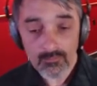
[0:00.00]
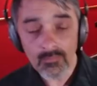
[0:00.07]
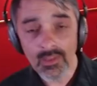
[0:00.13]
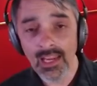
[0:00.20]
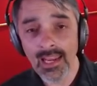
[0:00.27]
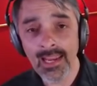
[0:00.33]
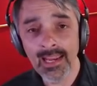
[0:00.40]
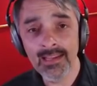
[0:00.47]

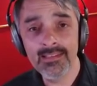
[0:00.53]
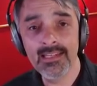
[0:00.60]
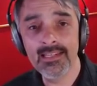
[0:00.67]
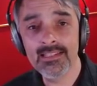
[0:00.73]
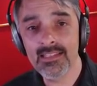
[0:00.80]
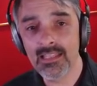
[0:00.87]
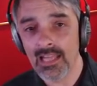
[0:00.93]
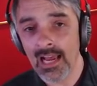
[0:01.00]
and
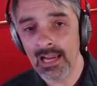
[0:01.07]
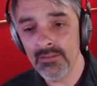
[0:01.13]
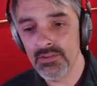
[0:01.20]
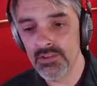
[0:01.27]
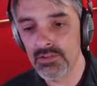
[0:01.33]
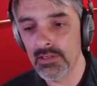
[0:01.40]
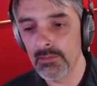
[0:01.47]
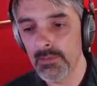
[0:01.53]
his live
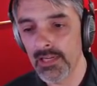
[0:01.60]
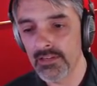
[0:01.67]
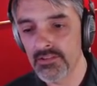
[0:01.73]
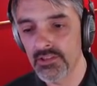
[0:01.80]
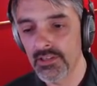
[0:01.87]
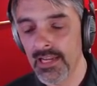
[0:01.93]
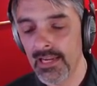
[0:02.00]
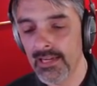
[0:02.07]
stream yesterday,